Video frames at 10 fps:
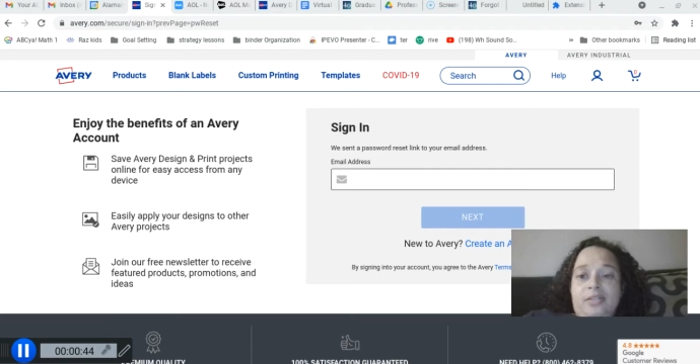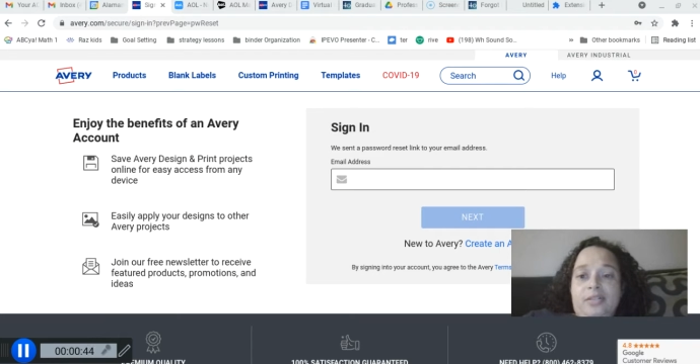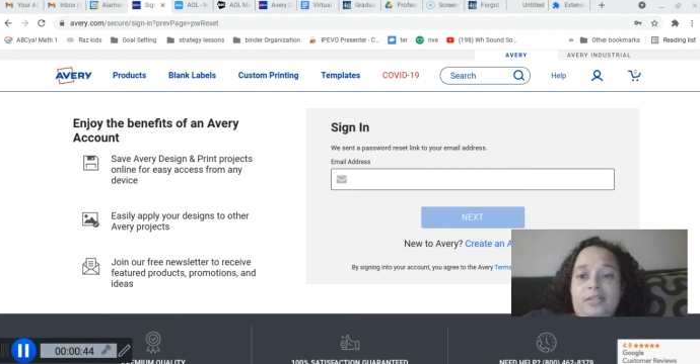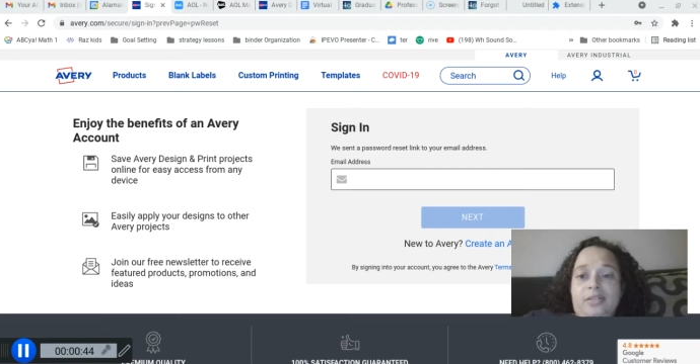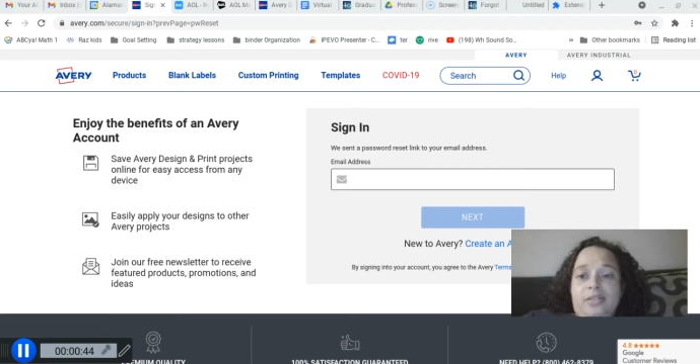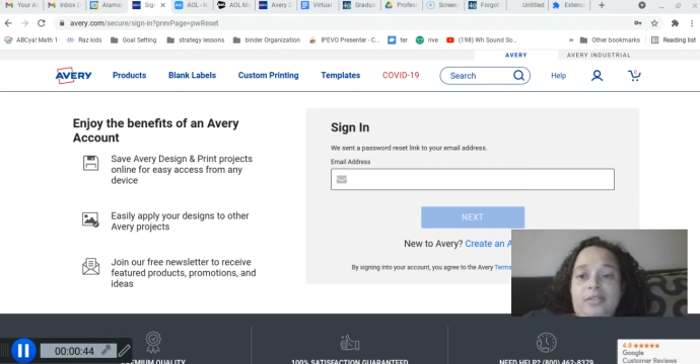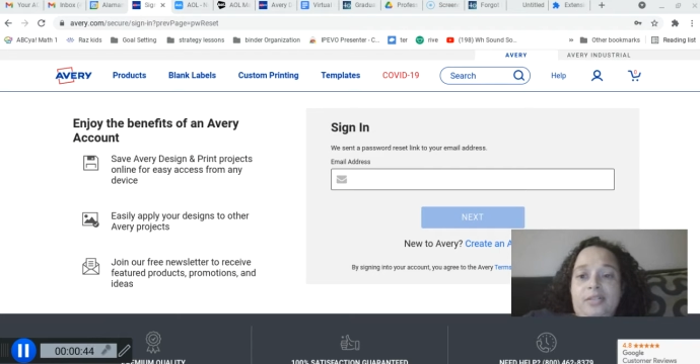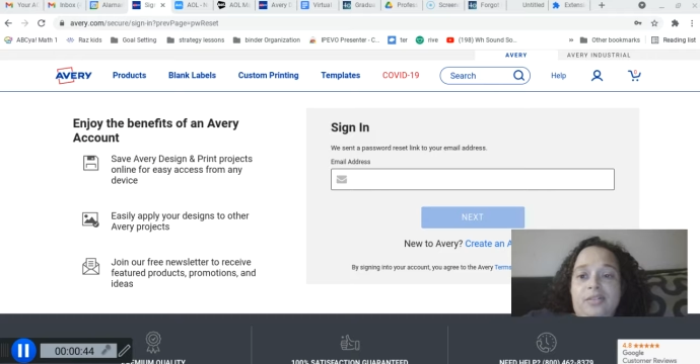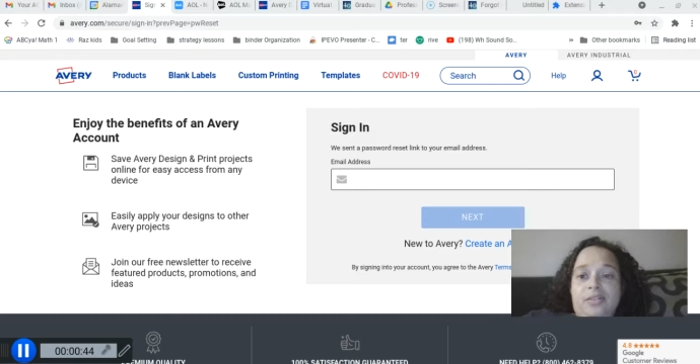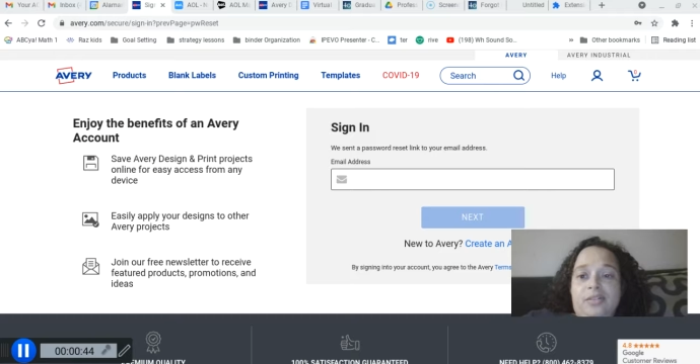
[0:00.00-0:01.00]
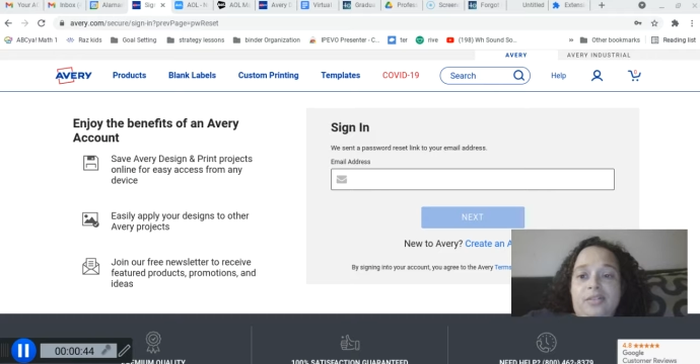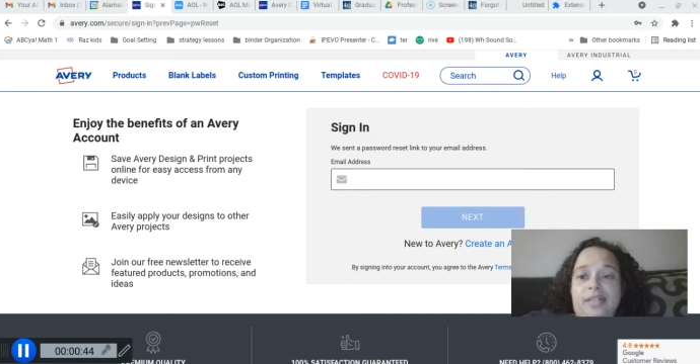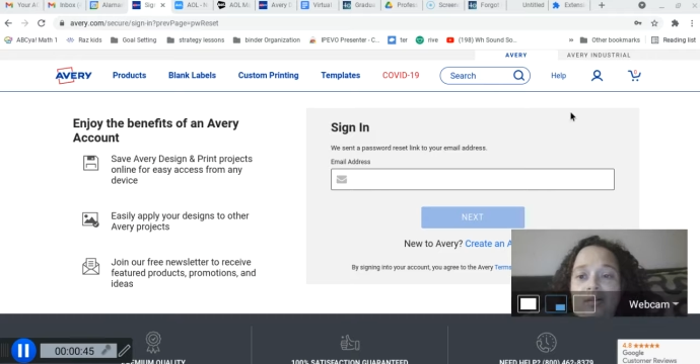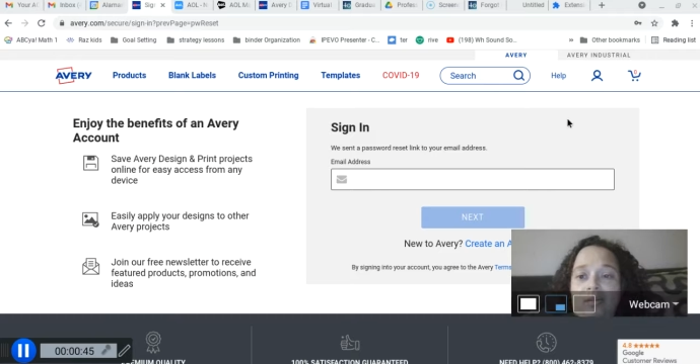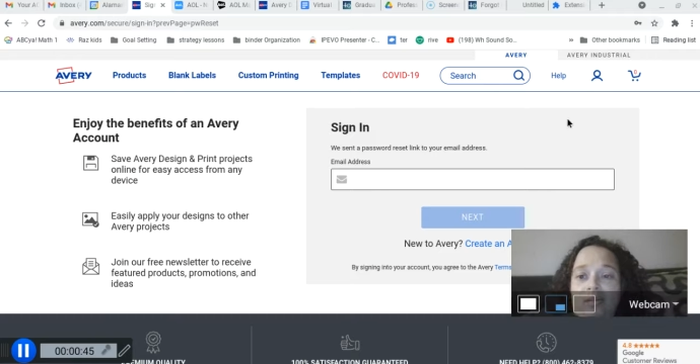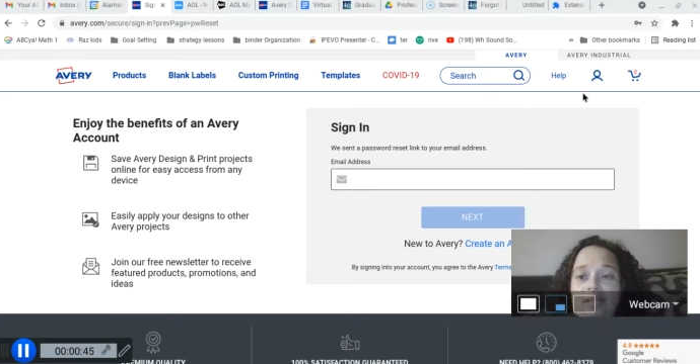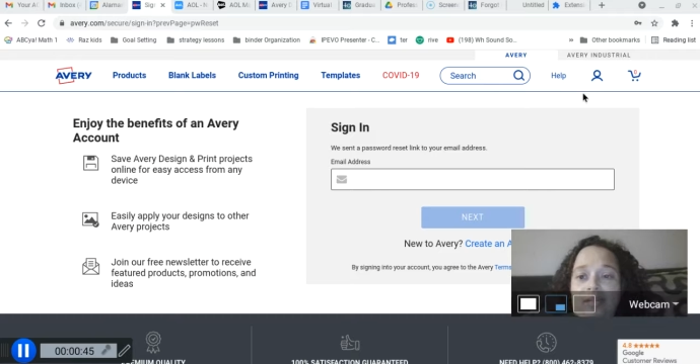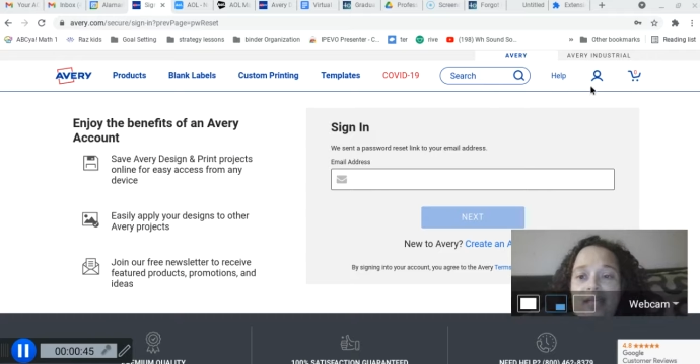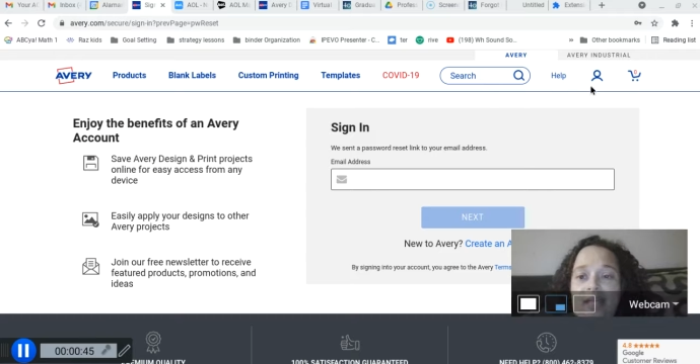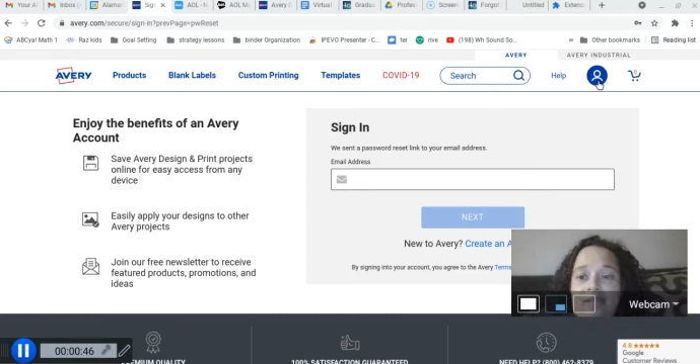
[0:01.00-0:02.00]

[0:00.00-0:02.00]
an account with Avery,